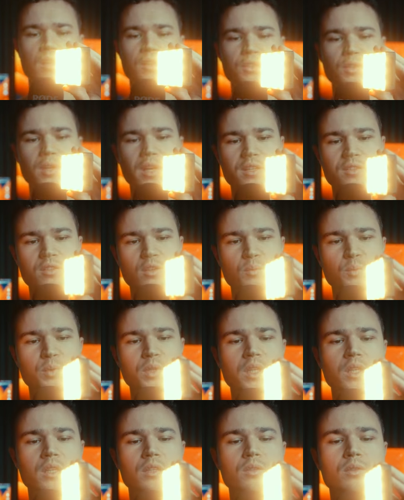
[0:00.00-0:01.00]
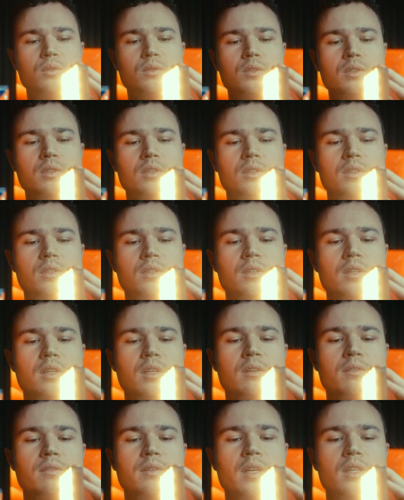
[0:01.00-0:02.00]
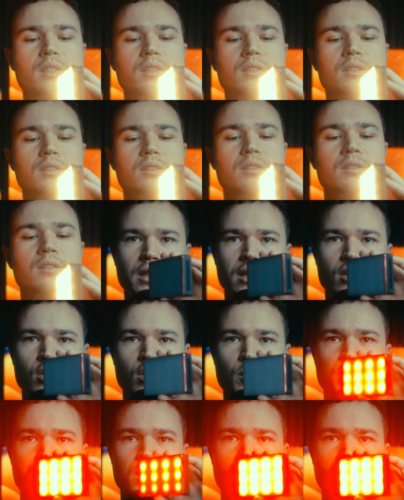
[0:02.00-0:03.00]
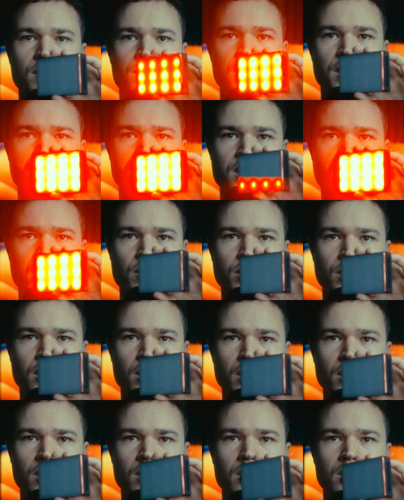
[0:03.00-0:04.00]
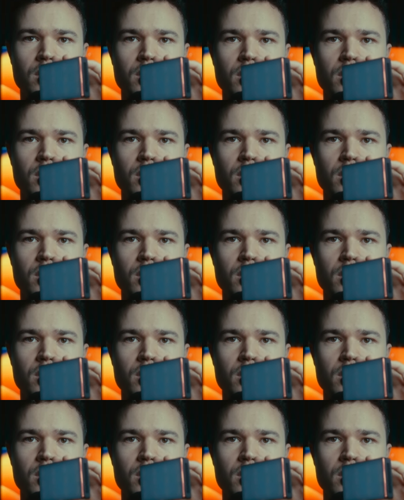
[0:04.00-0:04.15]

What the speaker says: also has some pretty cool effects, like cop car, for example.